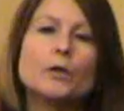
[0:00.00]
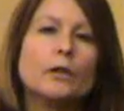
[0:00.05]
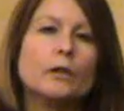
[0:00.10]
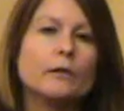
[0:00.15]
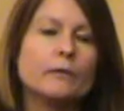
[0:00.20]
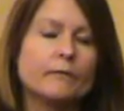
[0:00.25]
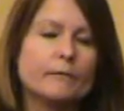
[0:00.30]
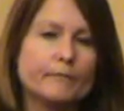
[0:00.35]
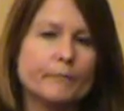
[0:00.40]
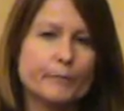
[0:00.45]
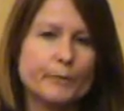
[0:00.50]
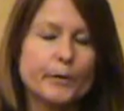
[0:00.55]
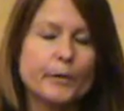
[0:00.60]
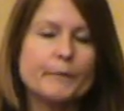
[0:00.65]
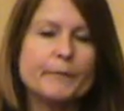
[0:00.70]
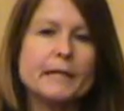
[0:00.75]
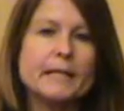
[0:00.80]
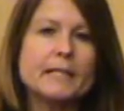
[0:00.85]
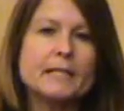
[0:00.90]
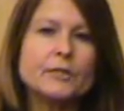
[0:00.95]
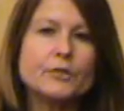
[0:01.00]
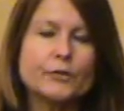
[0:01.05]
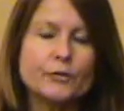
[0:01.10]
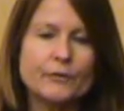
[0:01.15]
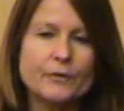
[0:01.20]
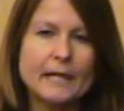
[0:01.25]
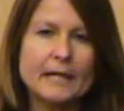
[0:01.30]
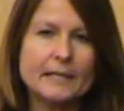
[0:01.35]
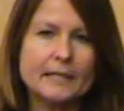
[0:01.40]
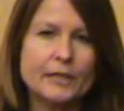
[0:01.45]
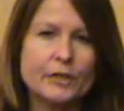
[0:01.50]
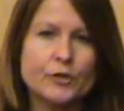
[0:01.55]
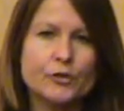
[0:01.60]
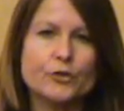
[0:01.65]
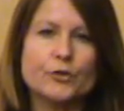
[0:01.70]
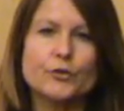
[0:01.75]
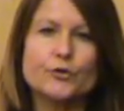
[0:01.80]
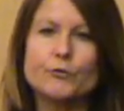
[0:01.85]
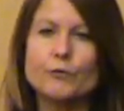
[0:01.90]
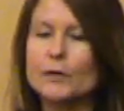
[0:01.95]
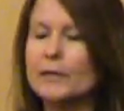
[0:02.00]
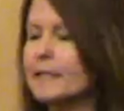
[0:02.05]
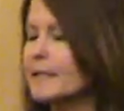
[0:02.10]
will put me into that teacher's